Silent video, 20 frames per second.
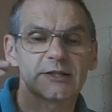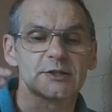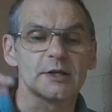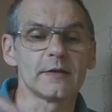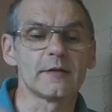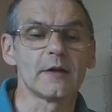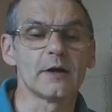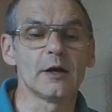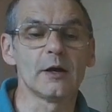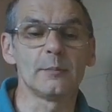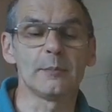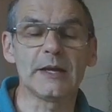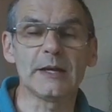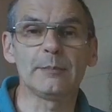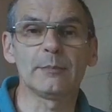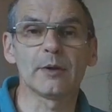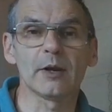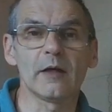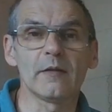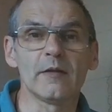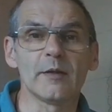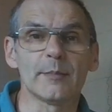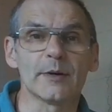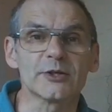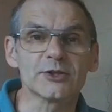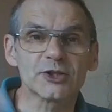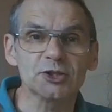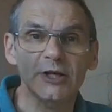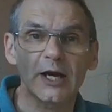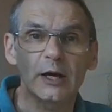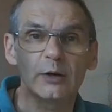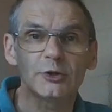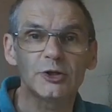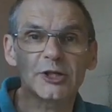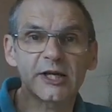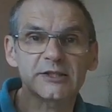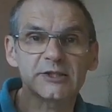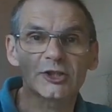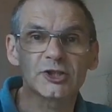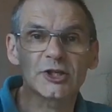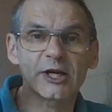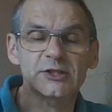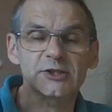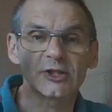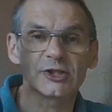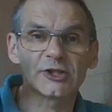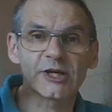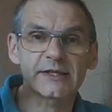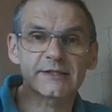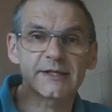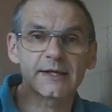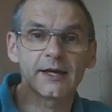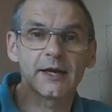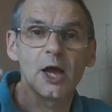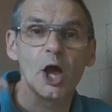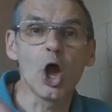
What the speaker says: The people on the bus go chatter chatter chatter